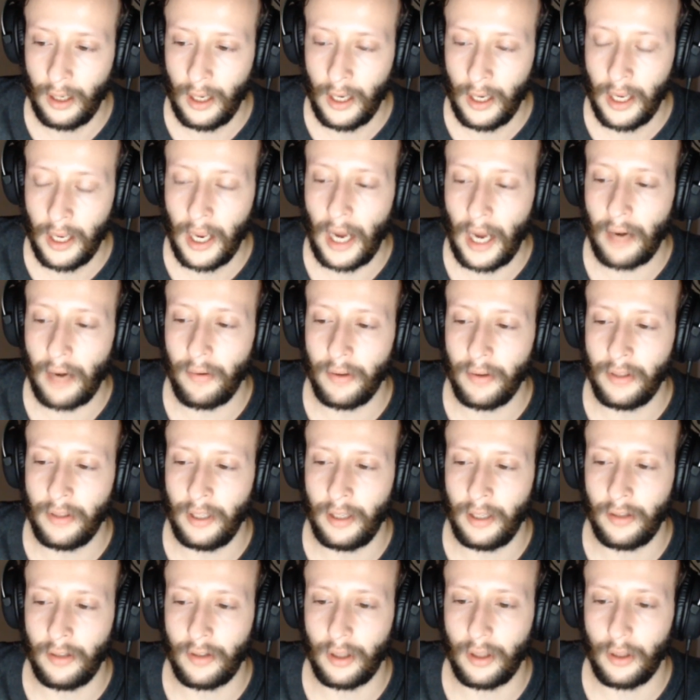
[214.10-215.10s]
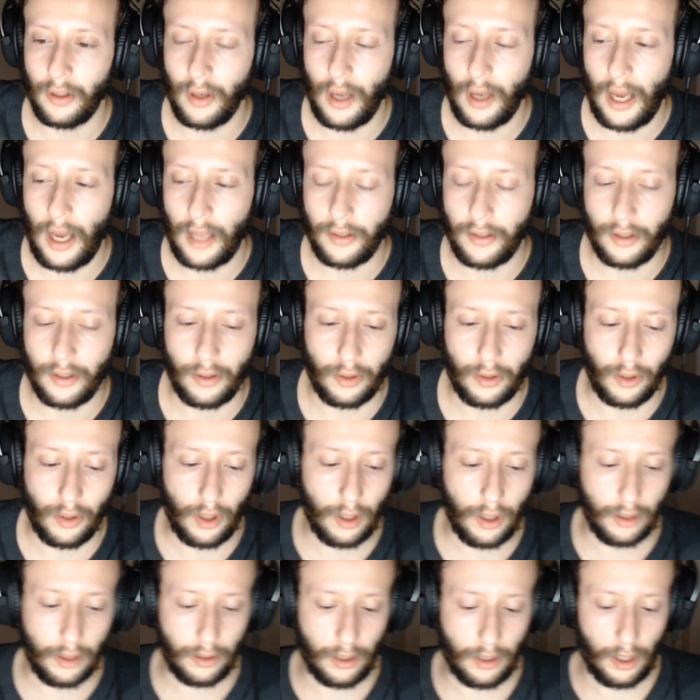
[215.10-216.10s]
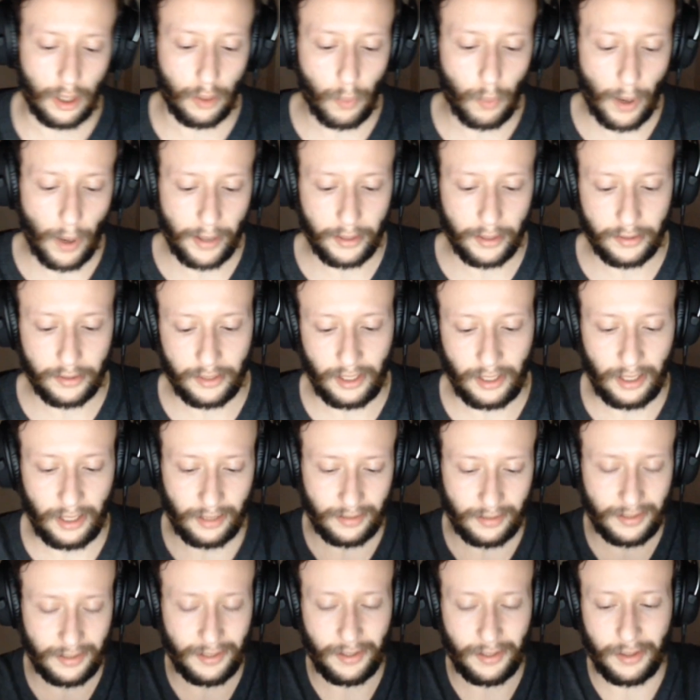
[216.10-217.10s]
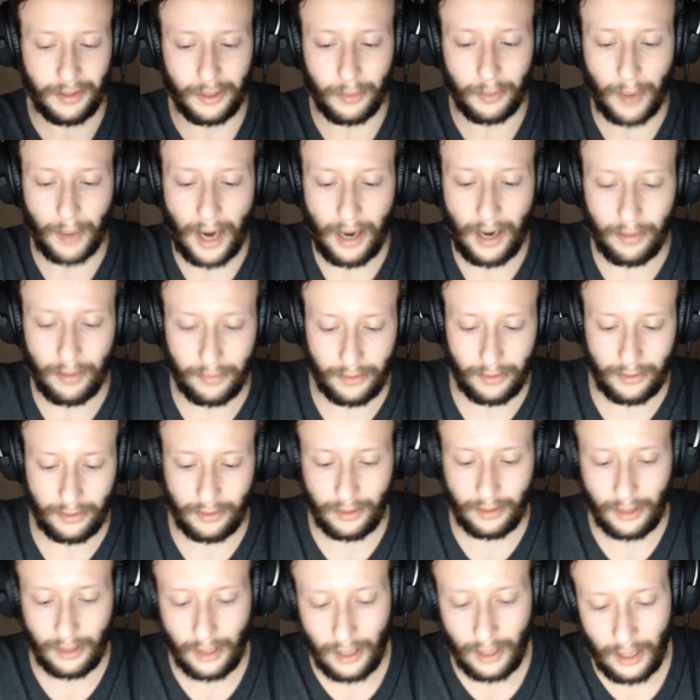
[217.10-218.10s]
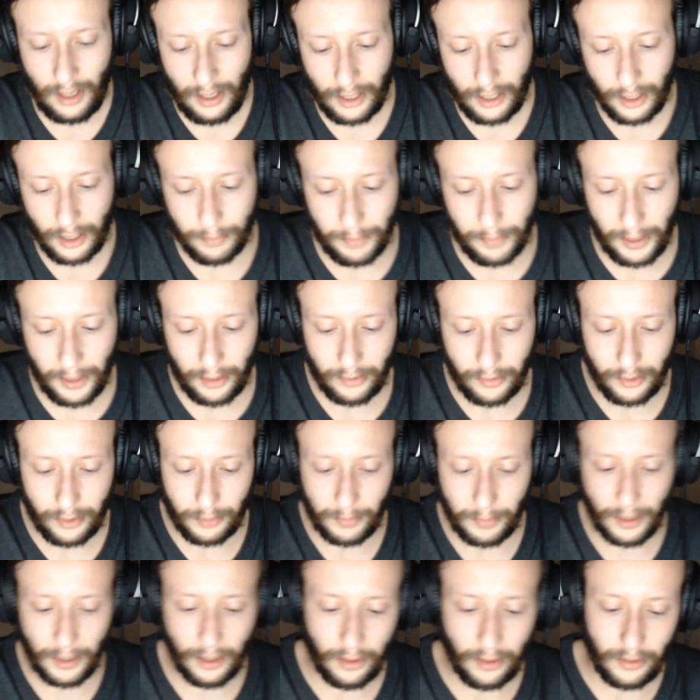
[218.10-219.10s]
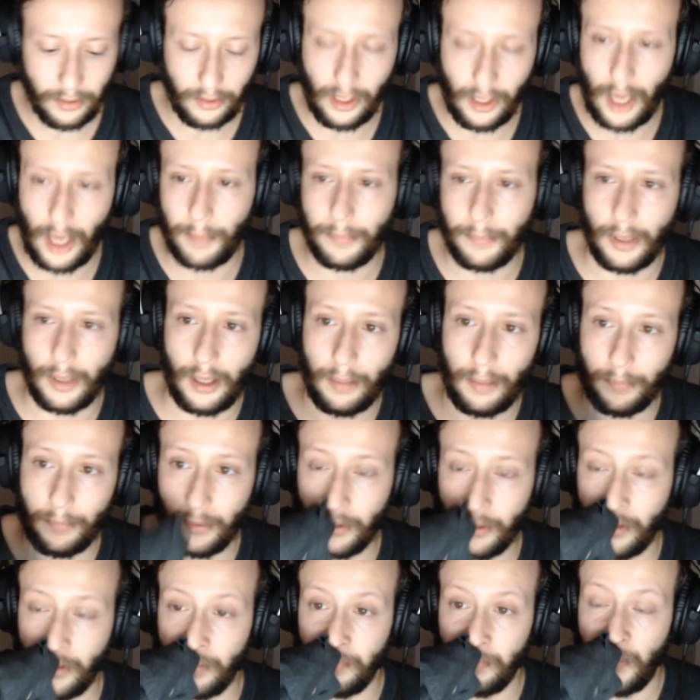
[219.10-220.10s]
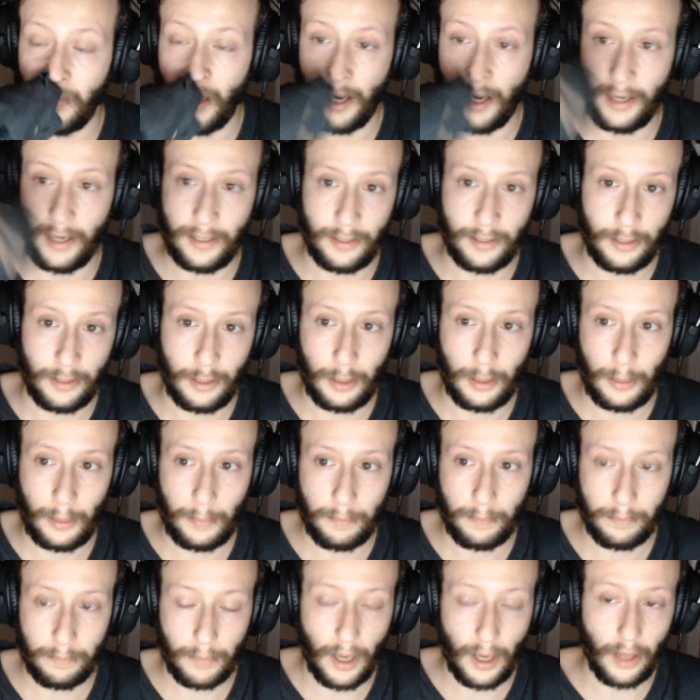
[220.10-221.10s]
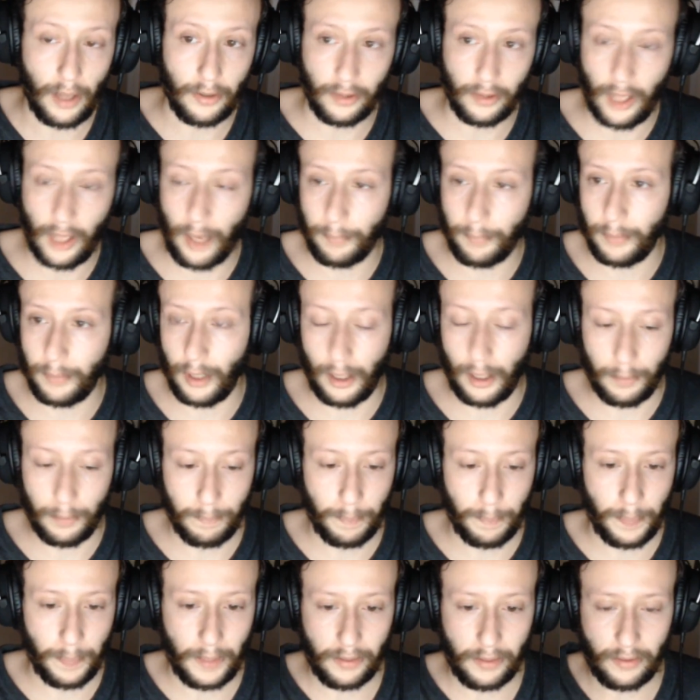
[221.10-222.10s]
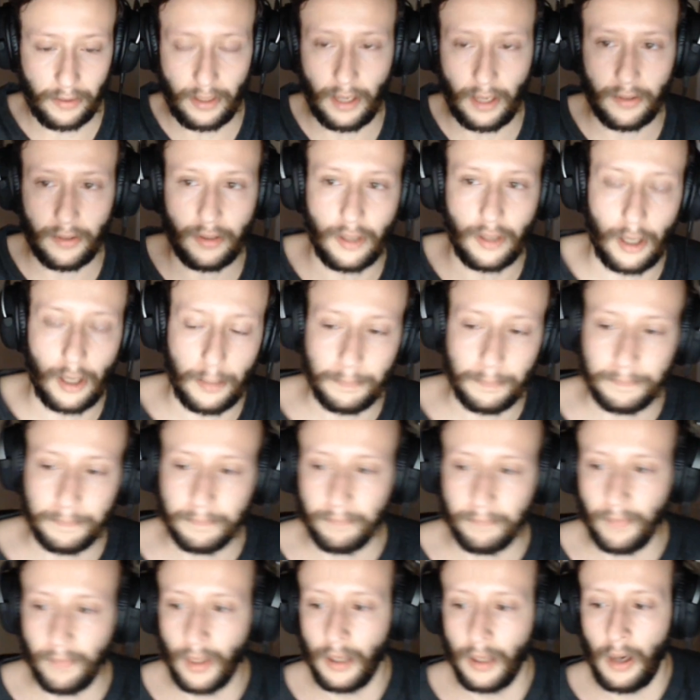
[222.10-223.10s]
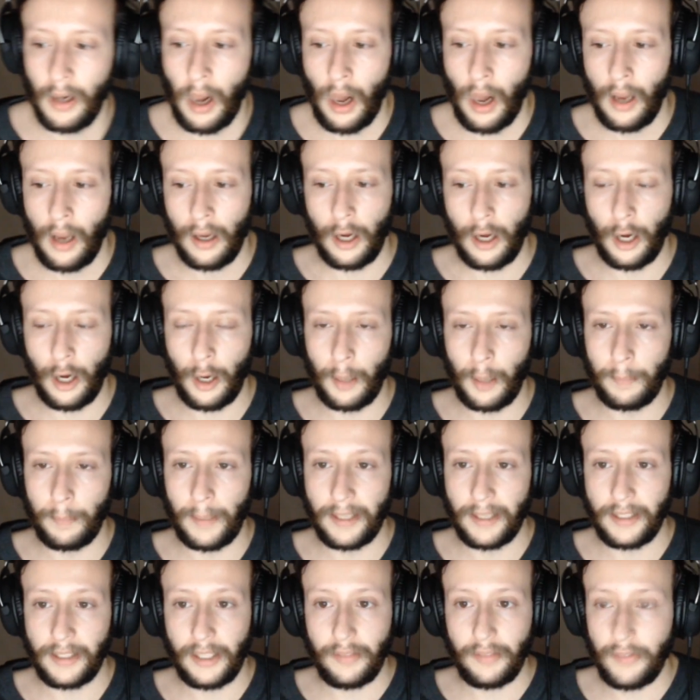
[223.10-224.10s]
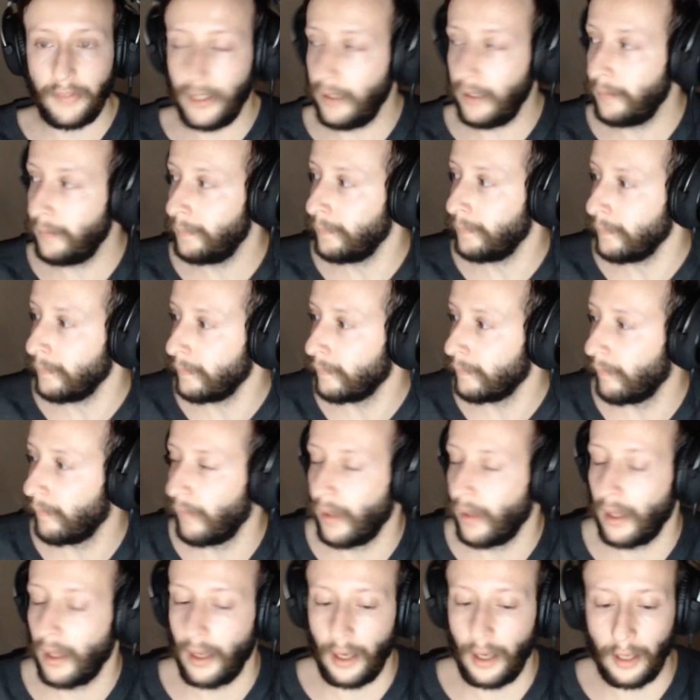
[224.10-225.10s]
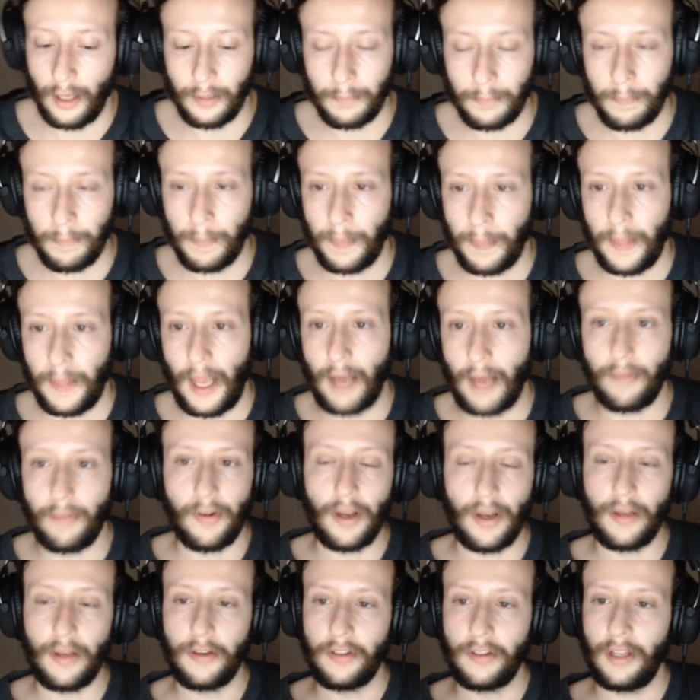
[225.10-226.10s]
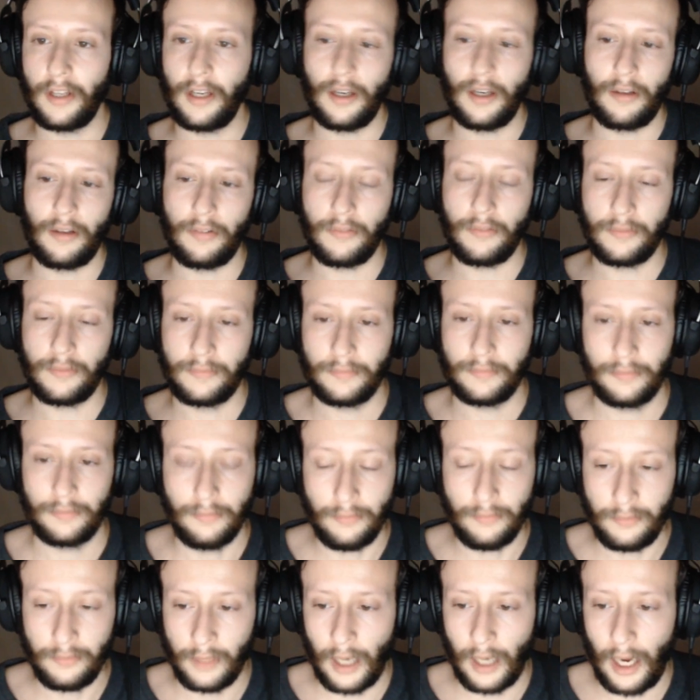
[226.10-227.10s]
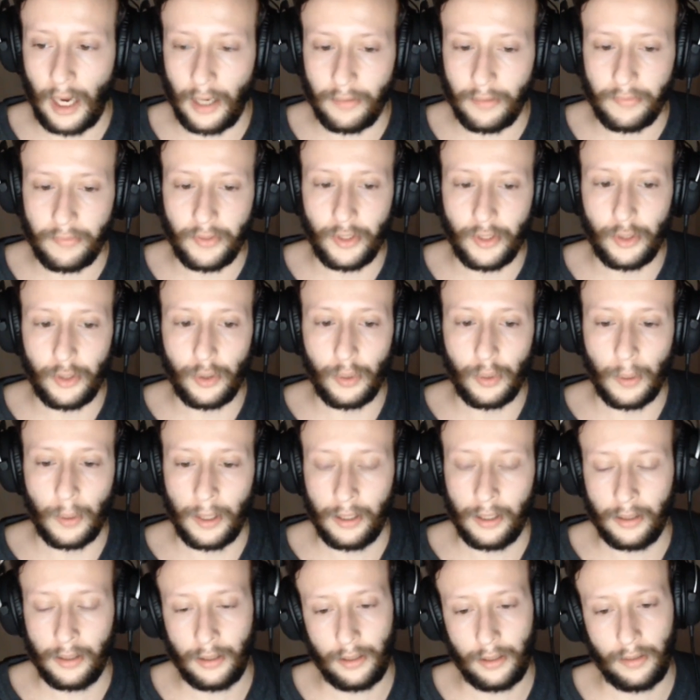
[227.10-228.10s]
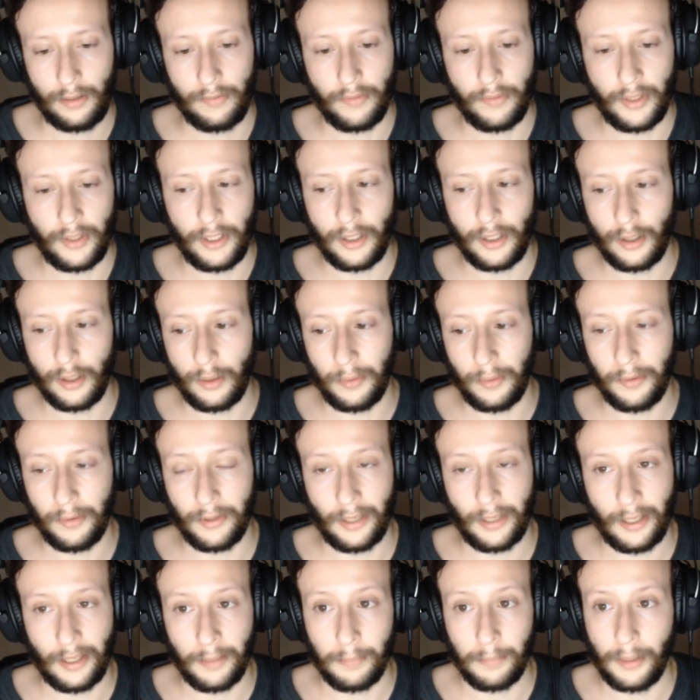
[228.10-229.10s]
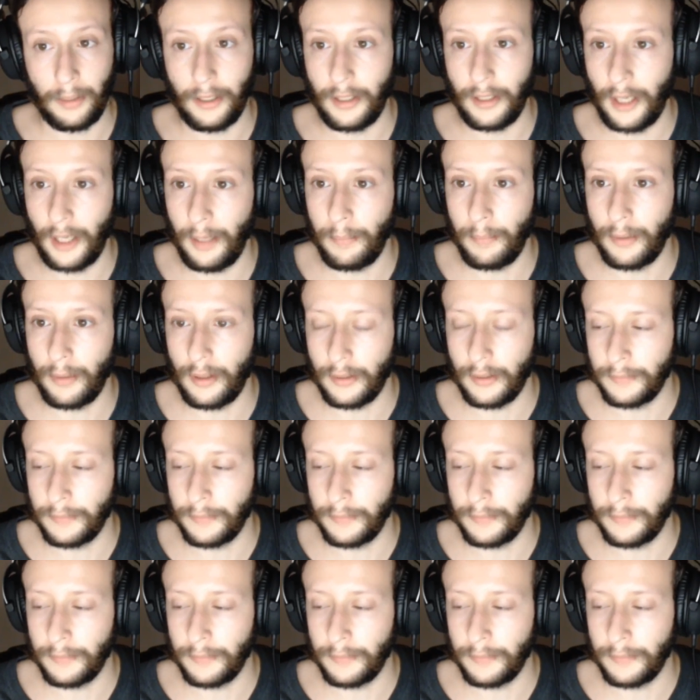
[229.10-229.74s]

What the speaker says: everything's has a whiter tint throughout compared to my other laptops, my other laptop, this desktop, my TV, and every other thing I view videos and play games on.